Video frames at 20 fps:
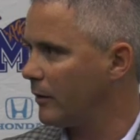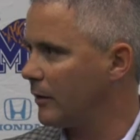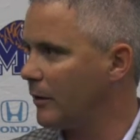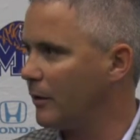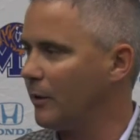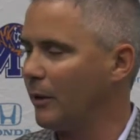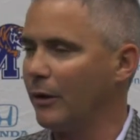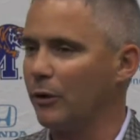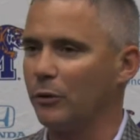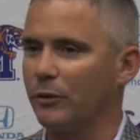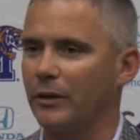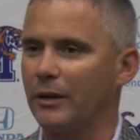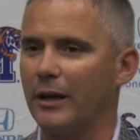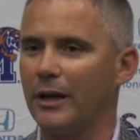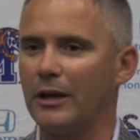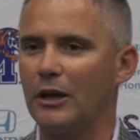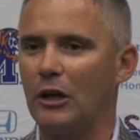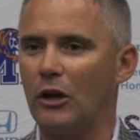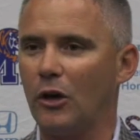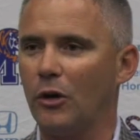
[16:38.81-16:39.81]
You know, I don't think
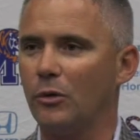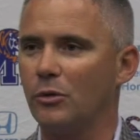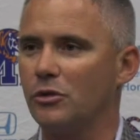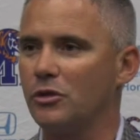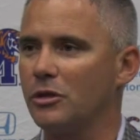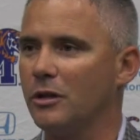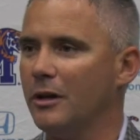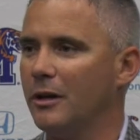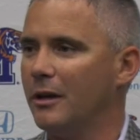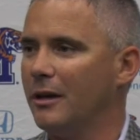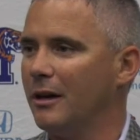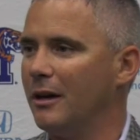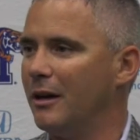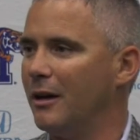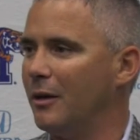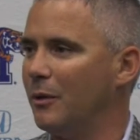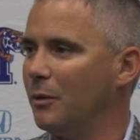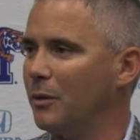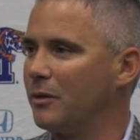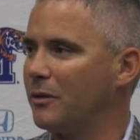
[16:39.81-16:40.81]
any coach
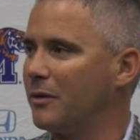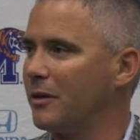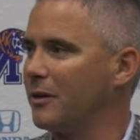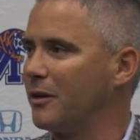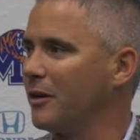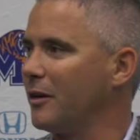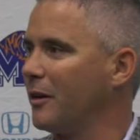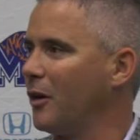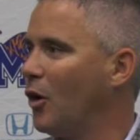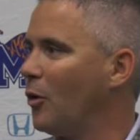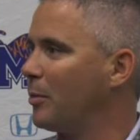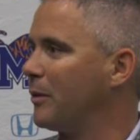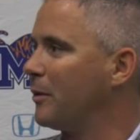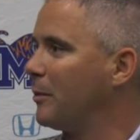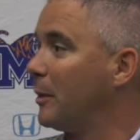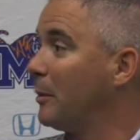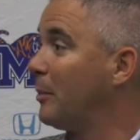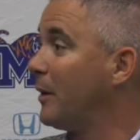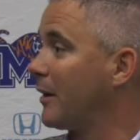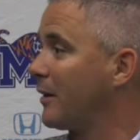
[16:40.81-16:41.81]
would sit there and hope to
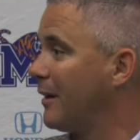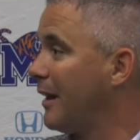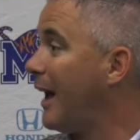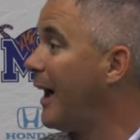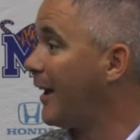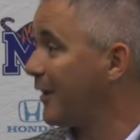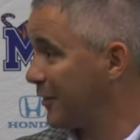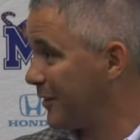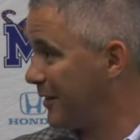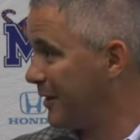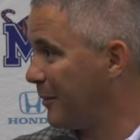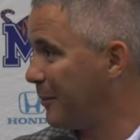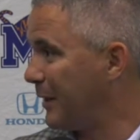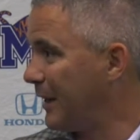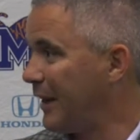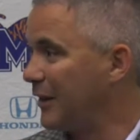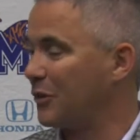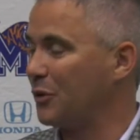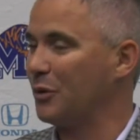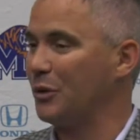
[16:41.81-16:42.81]
be picked last. I
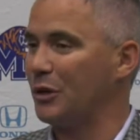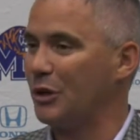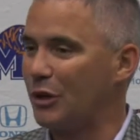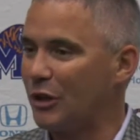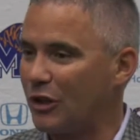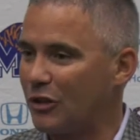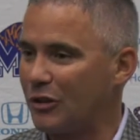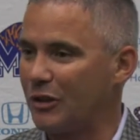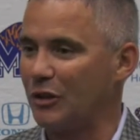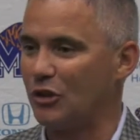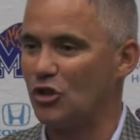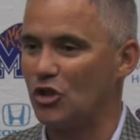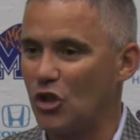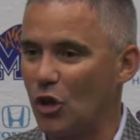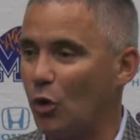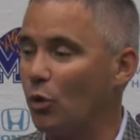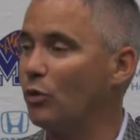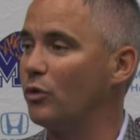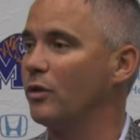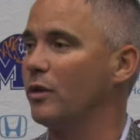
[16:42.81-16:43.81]
mean, it
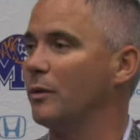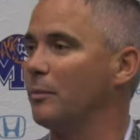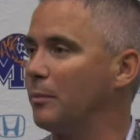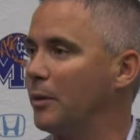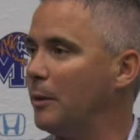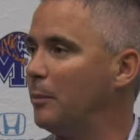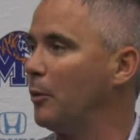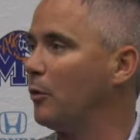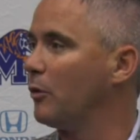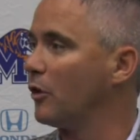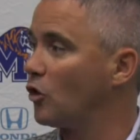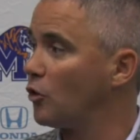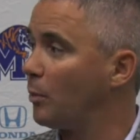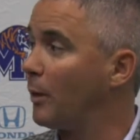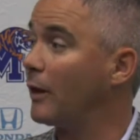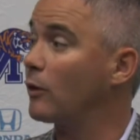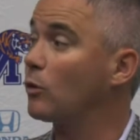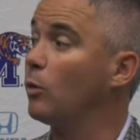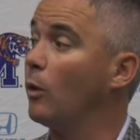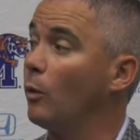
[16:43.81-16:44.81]
shows that people
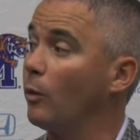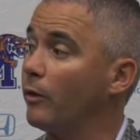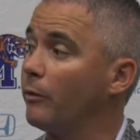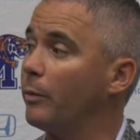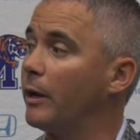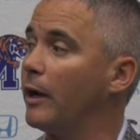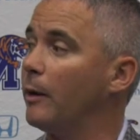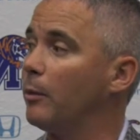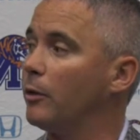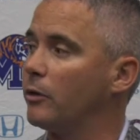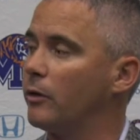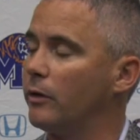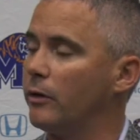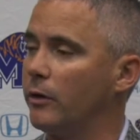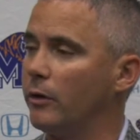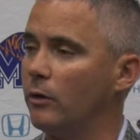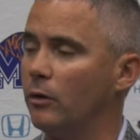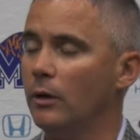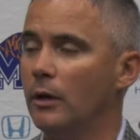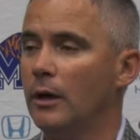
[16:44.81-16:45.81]
respect what we've been able to
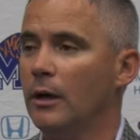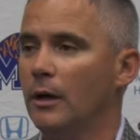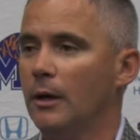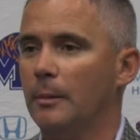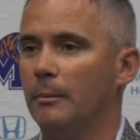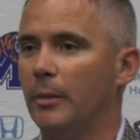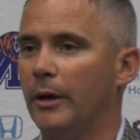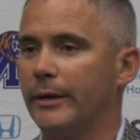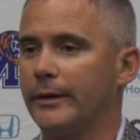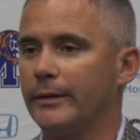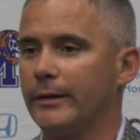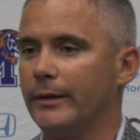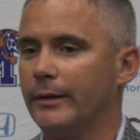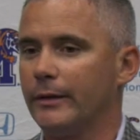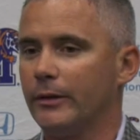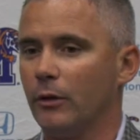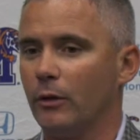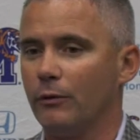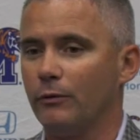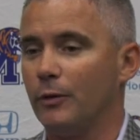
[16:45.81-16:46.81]
do. But
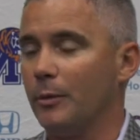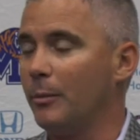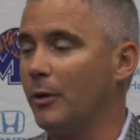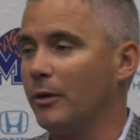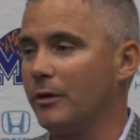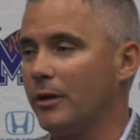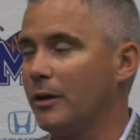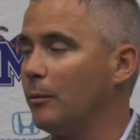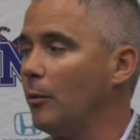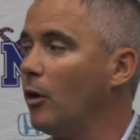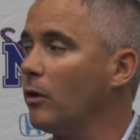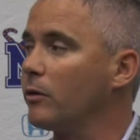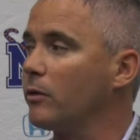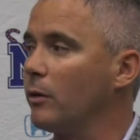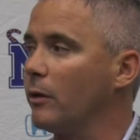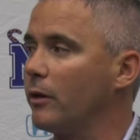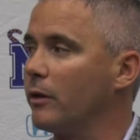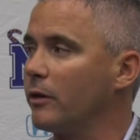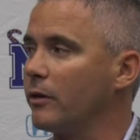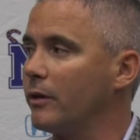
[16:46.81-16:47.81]
you know, our football team
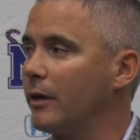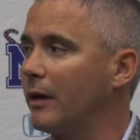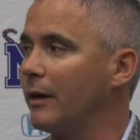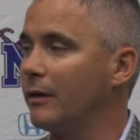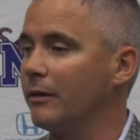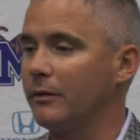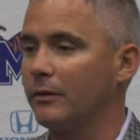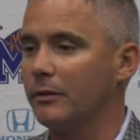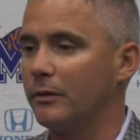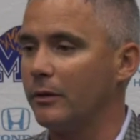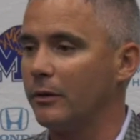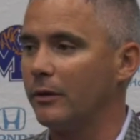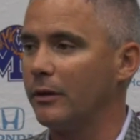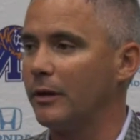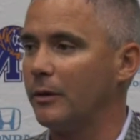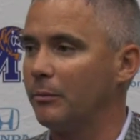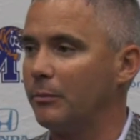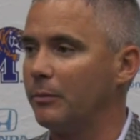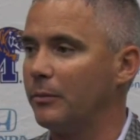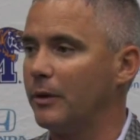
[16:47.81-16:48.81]
also understands, you know,
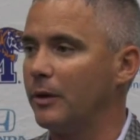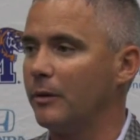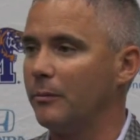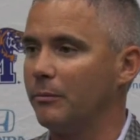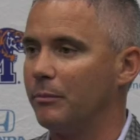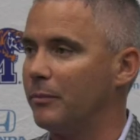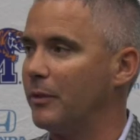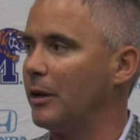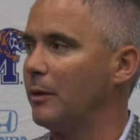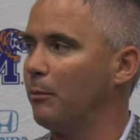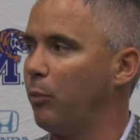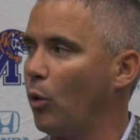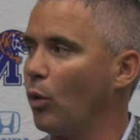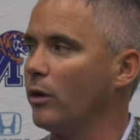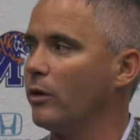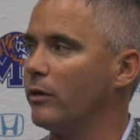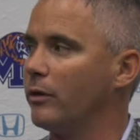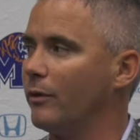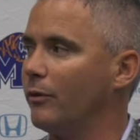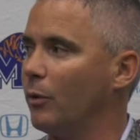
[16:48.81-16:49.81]
the
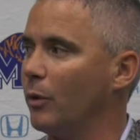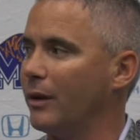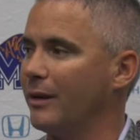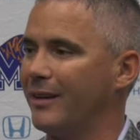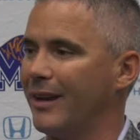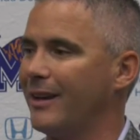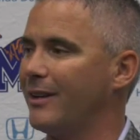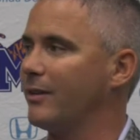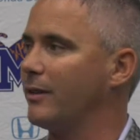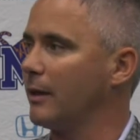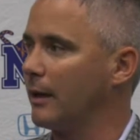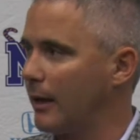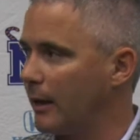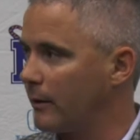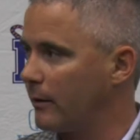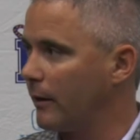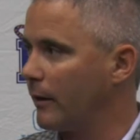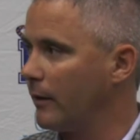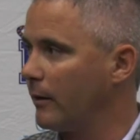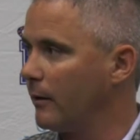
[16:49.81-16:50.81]
importance of what it takes to
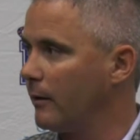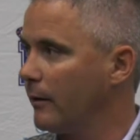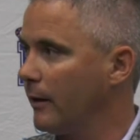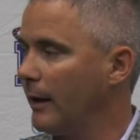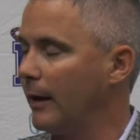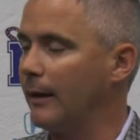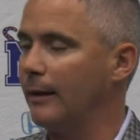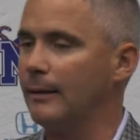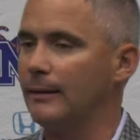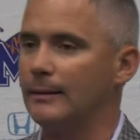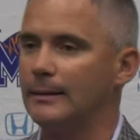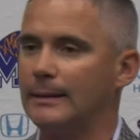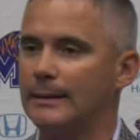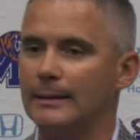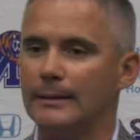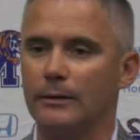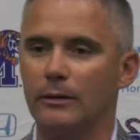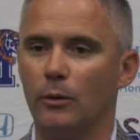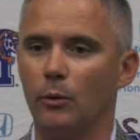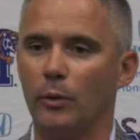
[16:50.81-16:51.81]
get there. And
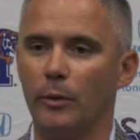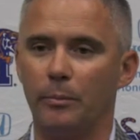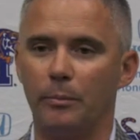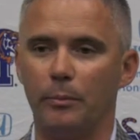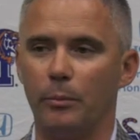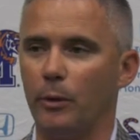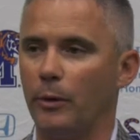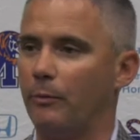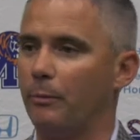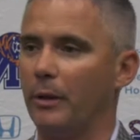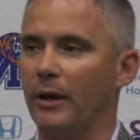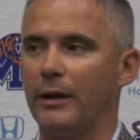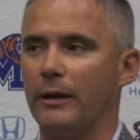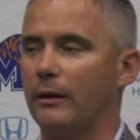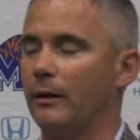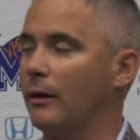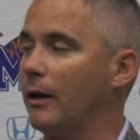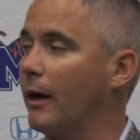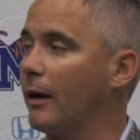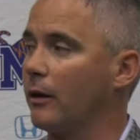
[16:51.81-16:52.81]
you know, we've played
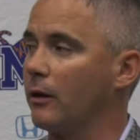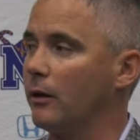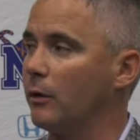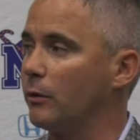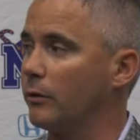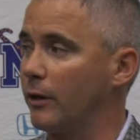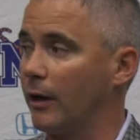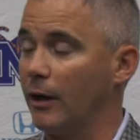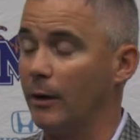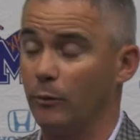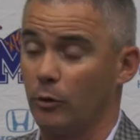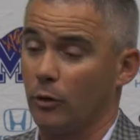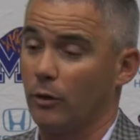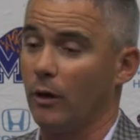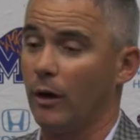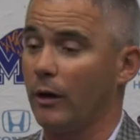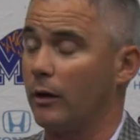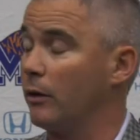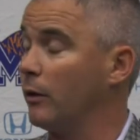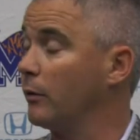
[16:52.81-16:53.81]
in a lot of close games, or a
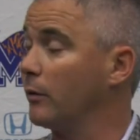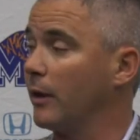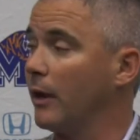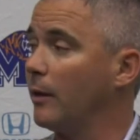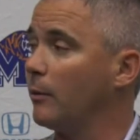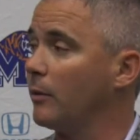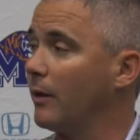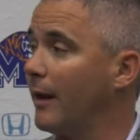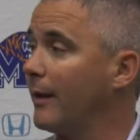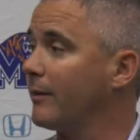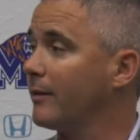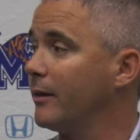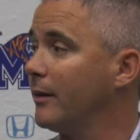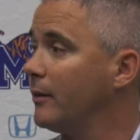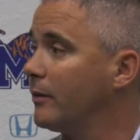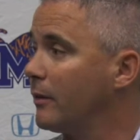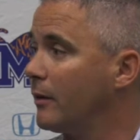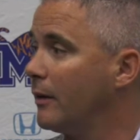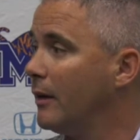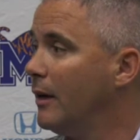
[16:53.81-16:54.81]
lot of close games last
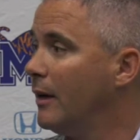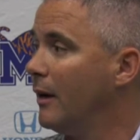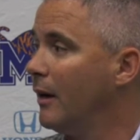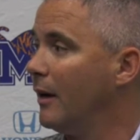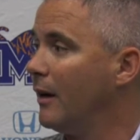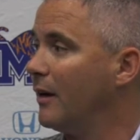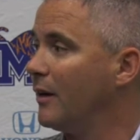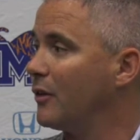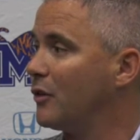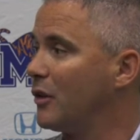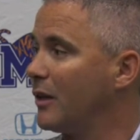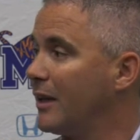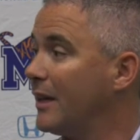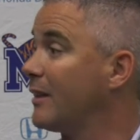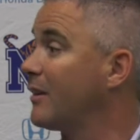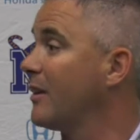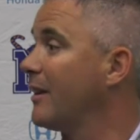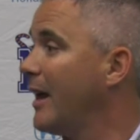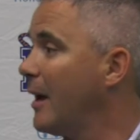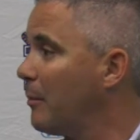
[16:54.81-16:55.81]
season to
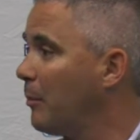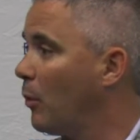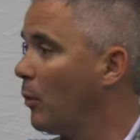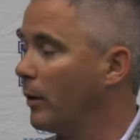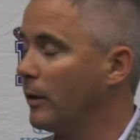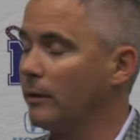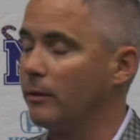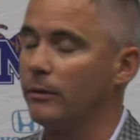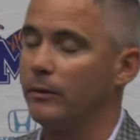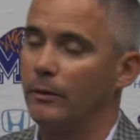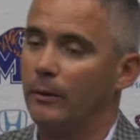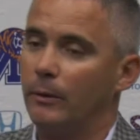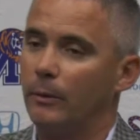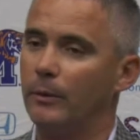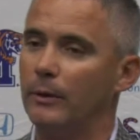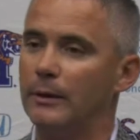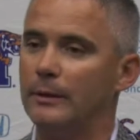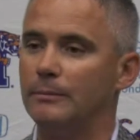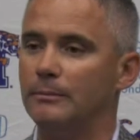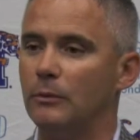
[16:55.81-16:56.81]
get to that point.
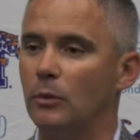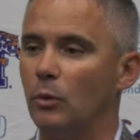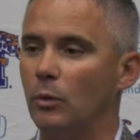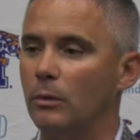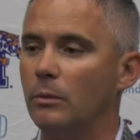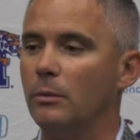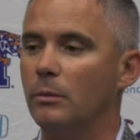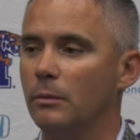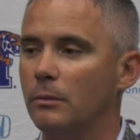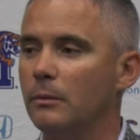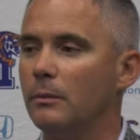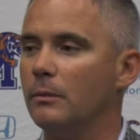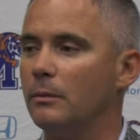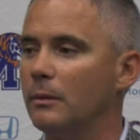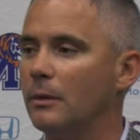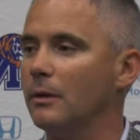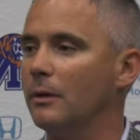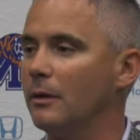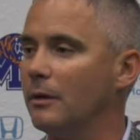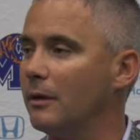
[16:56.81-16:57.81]
So
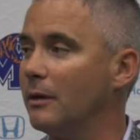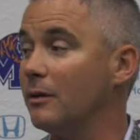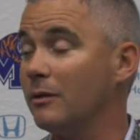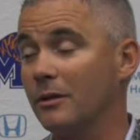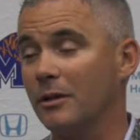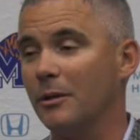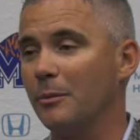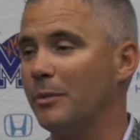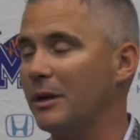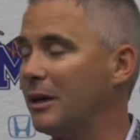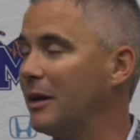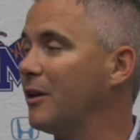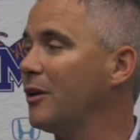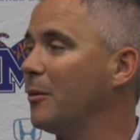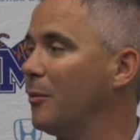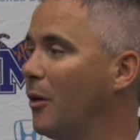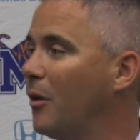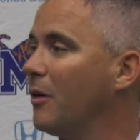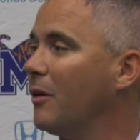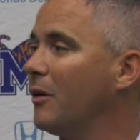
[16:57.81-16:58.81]
it's going to begin
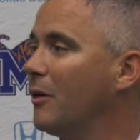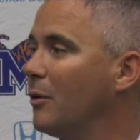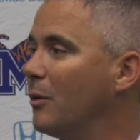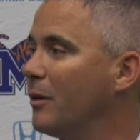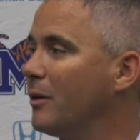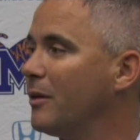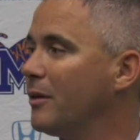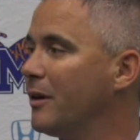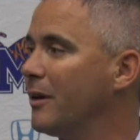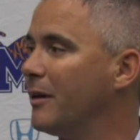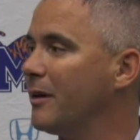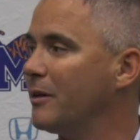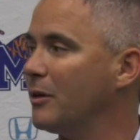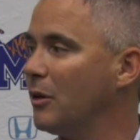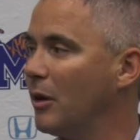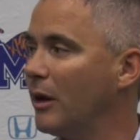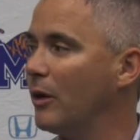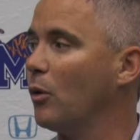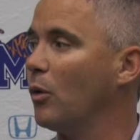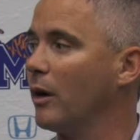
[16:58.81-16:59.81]
tomorrow, and you
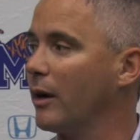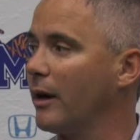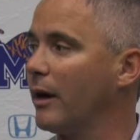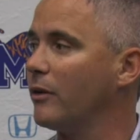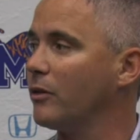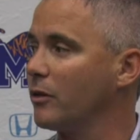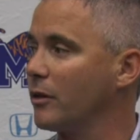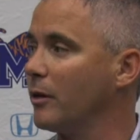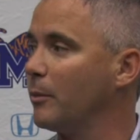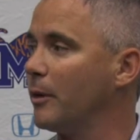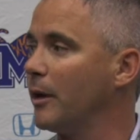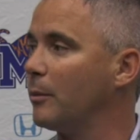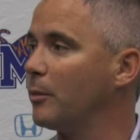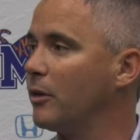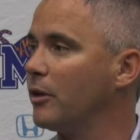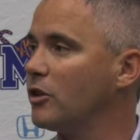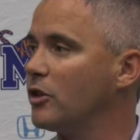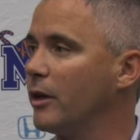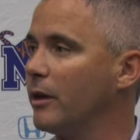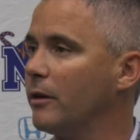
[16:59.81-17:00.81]
know, I know our guys are going to be up
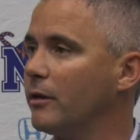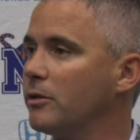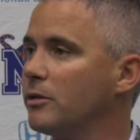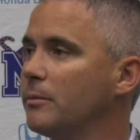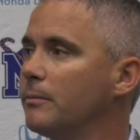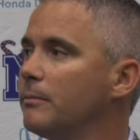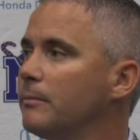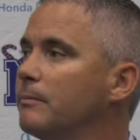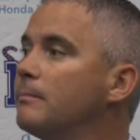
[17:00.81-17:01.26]
to the challenge.